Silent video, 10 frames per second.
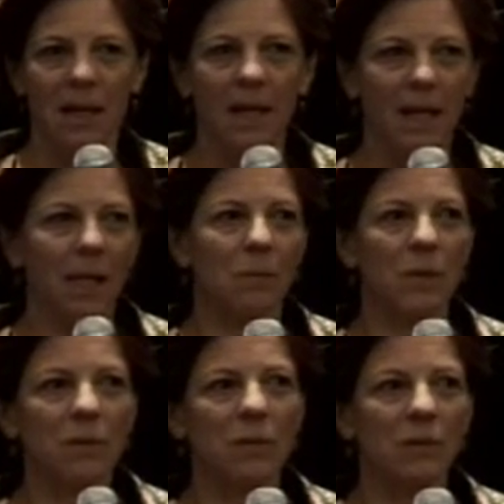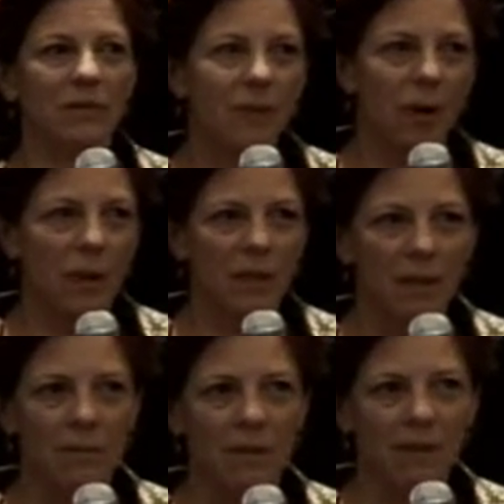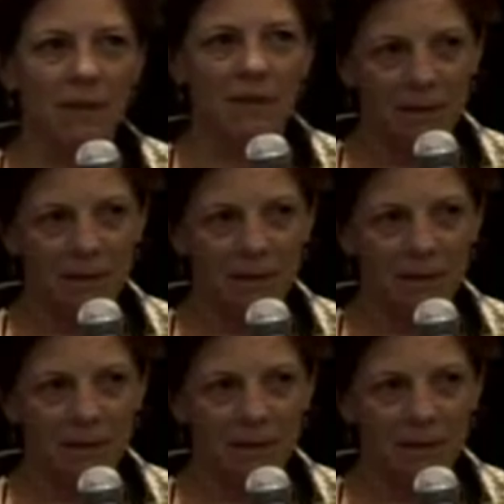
getting people to fall in love with it